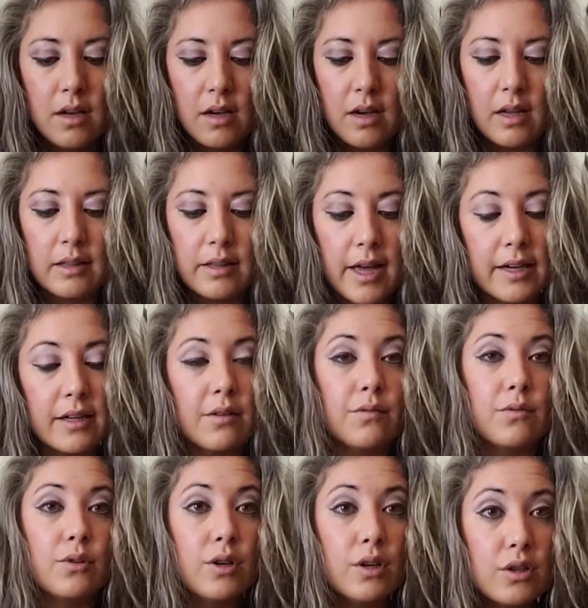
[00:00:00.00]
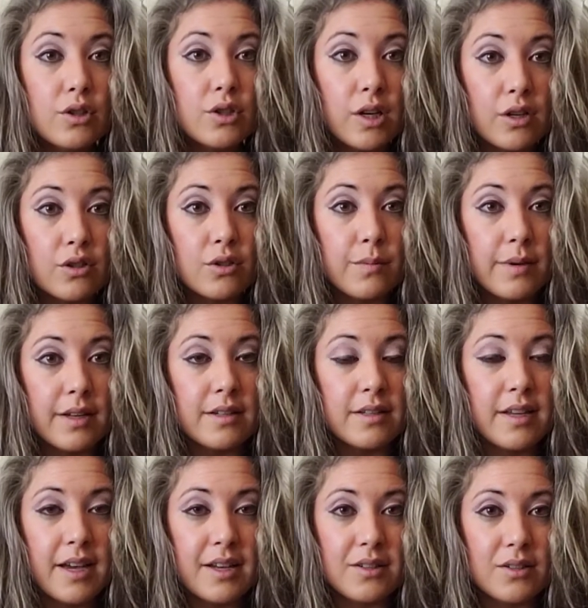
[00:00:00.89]
A lack of good
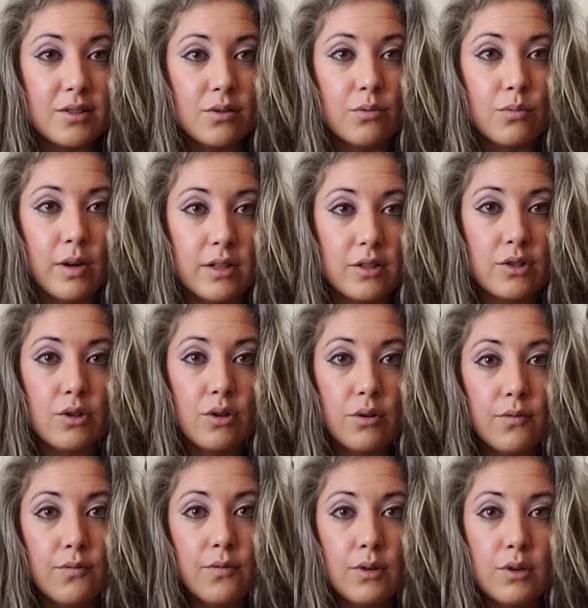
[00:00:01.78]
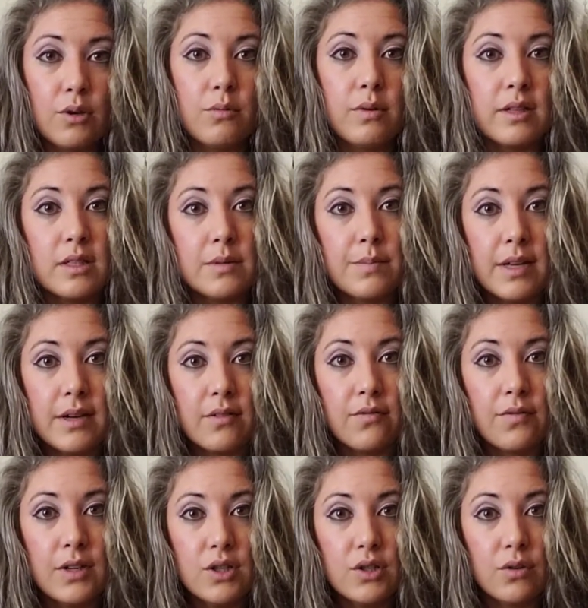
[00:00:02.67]
judgment as to what's good for you, what's
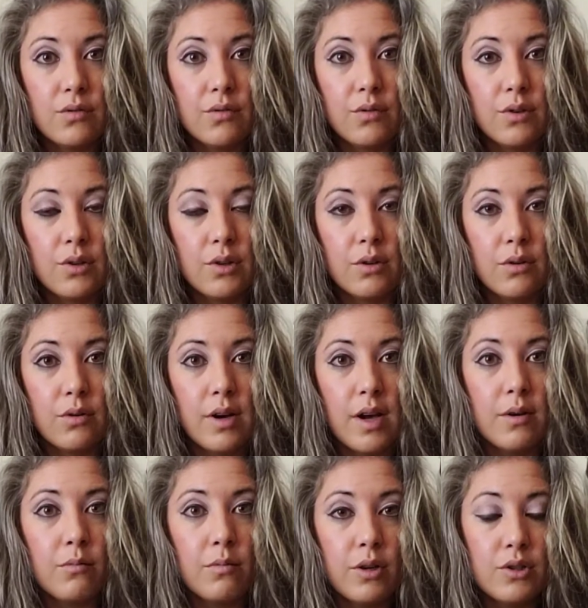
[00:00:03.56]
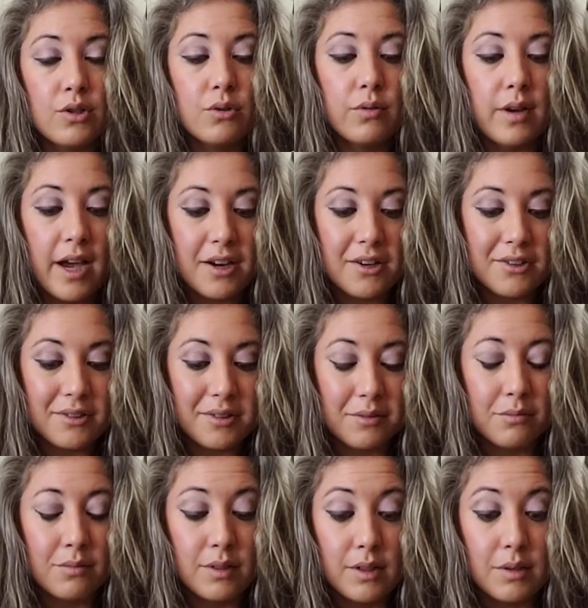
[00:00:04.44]
beneficial for you, and what you actually
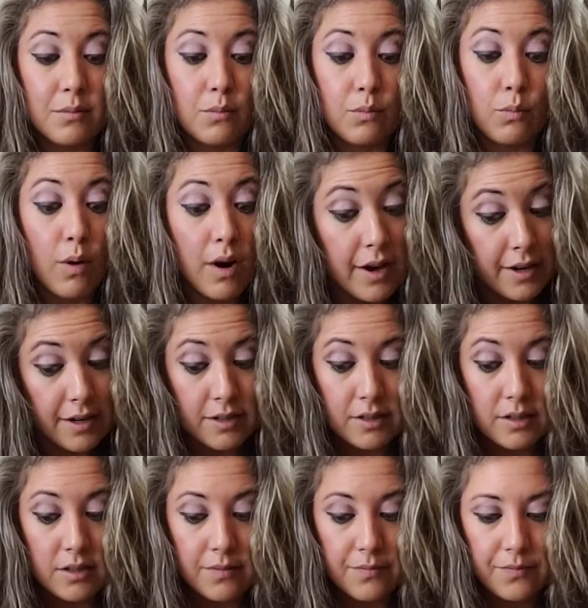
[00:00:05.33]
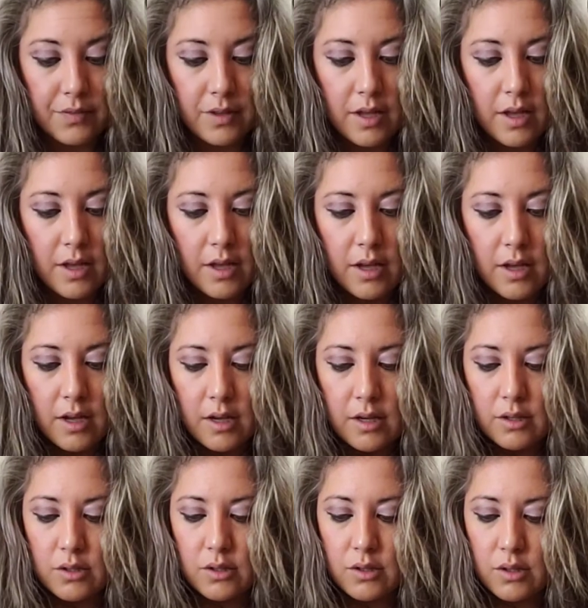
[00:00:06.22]
really want.
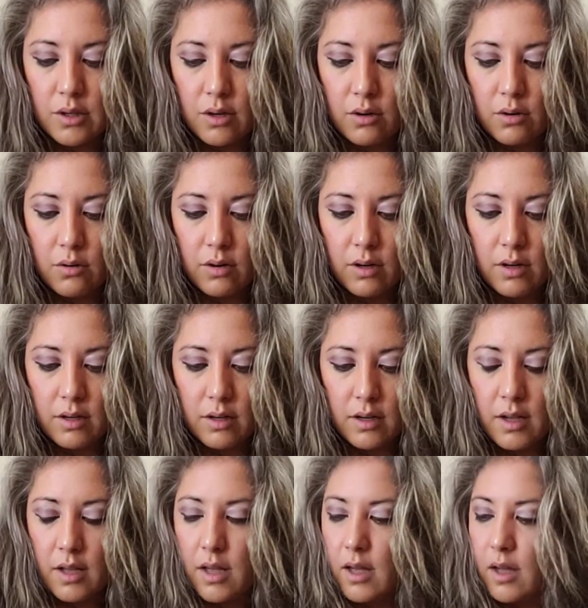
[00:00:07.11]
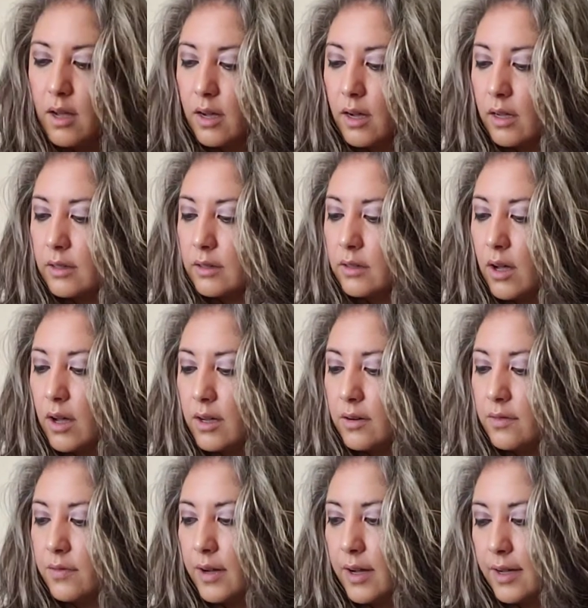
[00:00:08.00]
So a lot
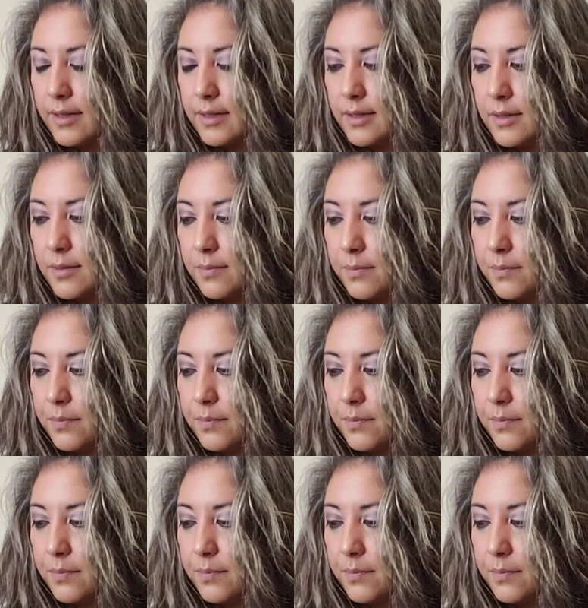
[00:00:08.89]
of us,